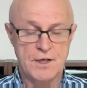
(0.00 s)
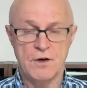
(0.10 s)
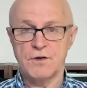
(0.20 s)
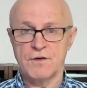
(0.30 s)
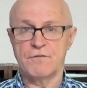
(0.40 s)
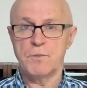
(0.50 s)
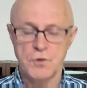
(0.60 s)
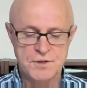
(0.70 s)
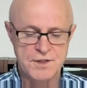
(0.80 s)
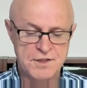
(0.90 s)
I'll give you
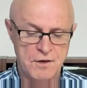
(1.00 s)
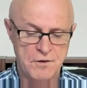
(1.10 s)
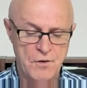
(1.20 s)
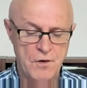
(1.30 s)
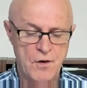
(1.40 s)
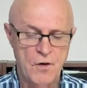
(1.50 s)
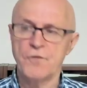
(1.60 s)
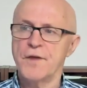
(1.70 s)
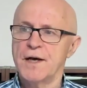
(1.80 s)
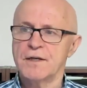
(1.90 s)
more detail
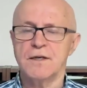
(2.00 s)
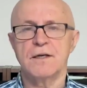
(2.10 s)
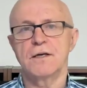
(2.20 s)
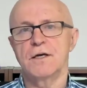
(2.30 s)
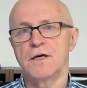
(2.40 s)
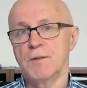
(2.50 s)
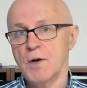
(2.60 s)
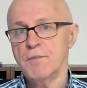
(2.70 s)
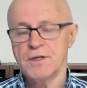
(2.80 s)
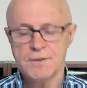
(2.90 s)
on that in a
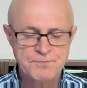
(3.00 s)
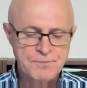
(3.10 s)
moment.